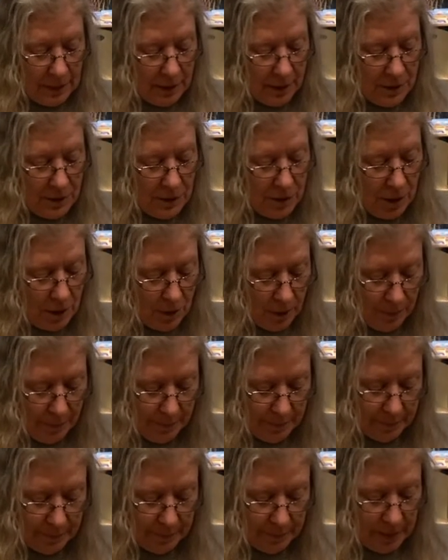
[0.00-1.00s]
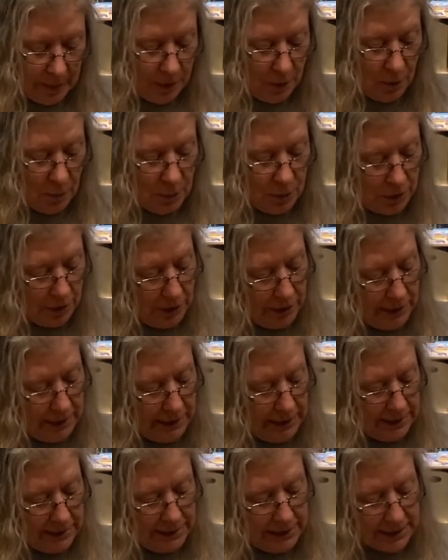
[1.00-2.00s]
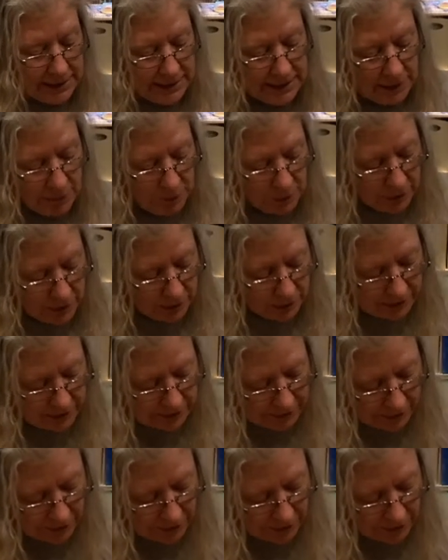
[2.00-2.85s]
So we're looking at this and we're looking,